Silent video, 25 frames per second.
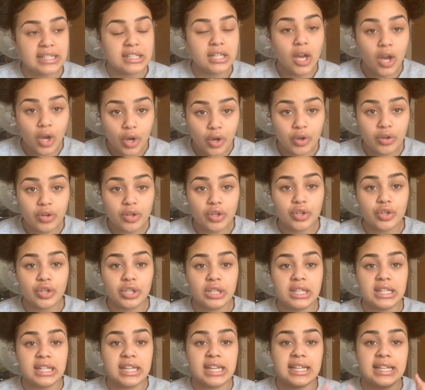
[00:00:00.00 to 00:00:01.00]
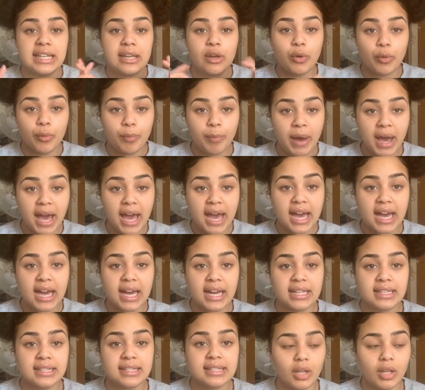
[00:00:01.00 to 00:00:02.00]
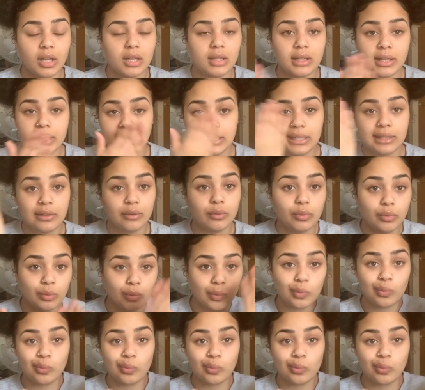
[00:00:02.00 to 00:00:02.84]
toner, you're going to need little pads, like little...